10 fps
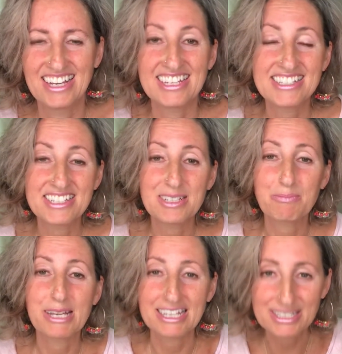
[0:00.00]
And isn't
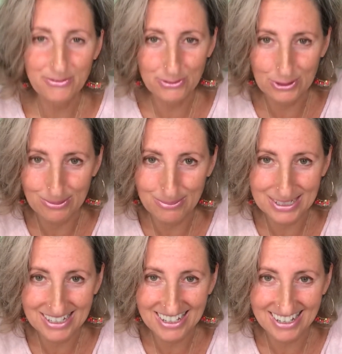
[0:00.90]
it peaceful
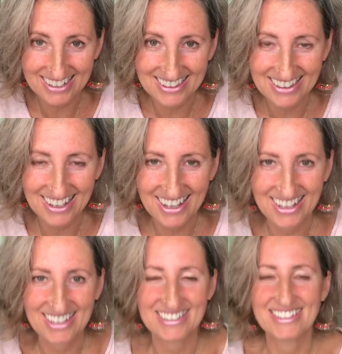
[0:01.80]
being in the
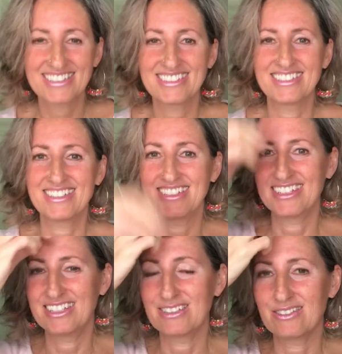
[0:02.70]
heart?
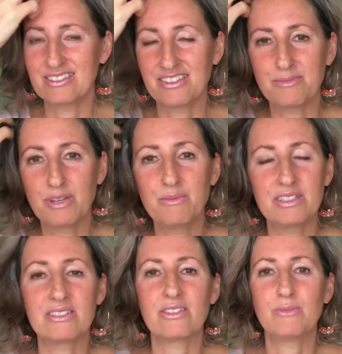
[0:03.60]
Because at the
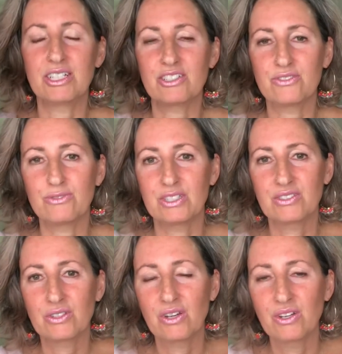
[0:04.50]
moment, so much of
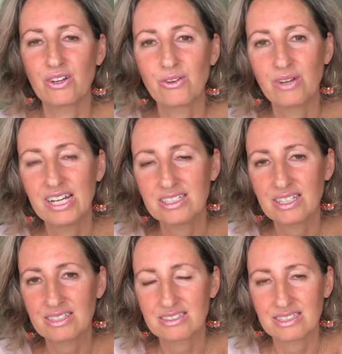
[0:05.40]
what's going on around
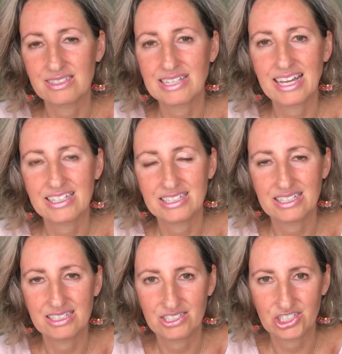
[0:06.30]
us is head
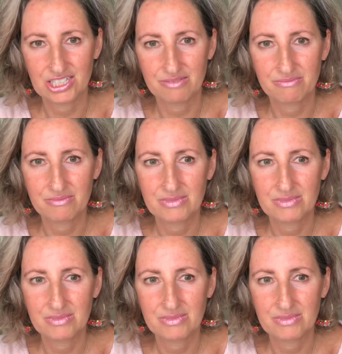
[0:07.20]
energy.